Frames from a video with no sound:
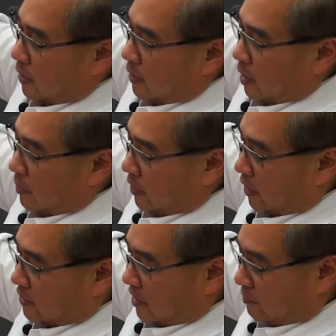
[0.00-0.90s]
Now,
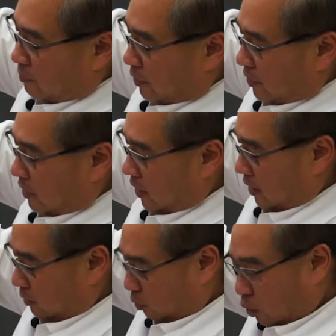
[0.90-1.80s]
because I've put
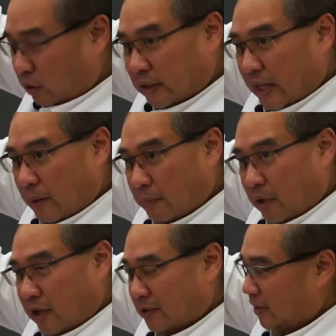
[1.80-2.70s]
the roller clamp
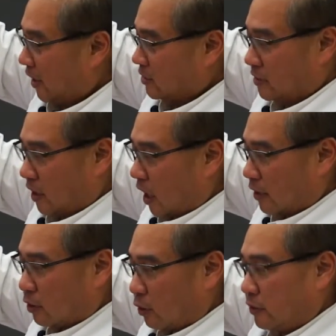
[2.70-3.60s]
on, it's
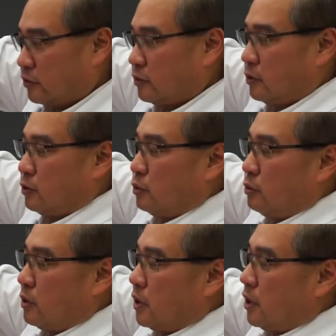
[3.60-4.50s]
not going
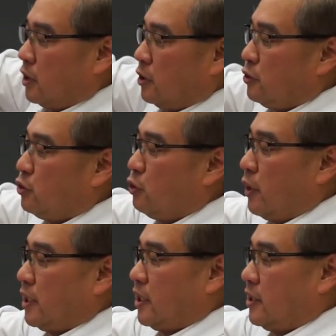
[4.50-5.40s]
to do
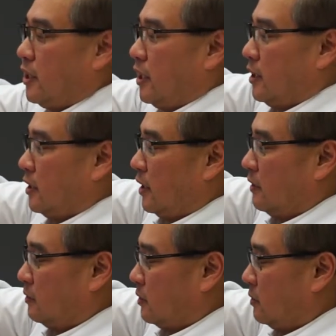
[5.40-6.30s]
anything
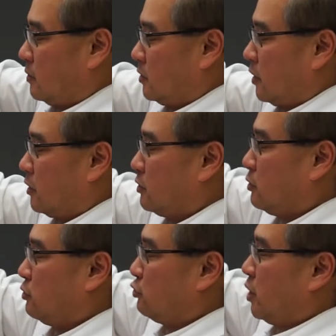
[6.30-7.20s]
and start
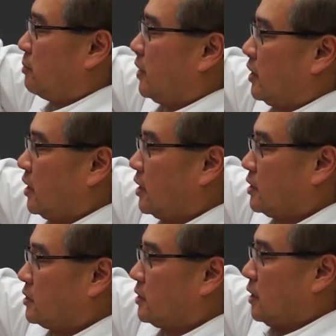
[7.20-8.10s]
to drip
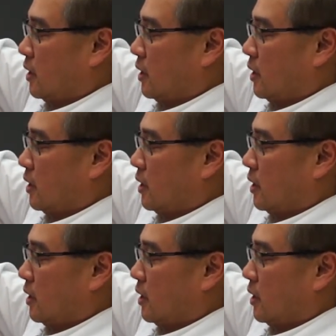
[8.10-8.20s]
because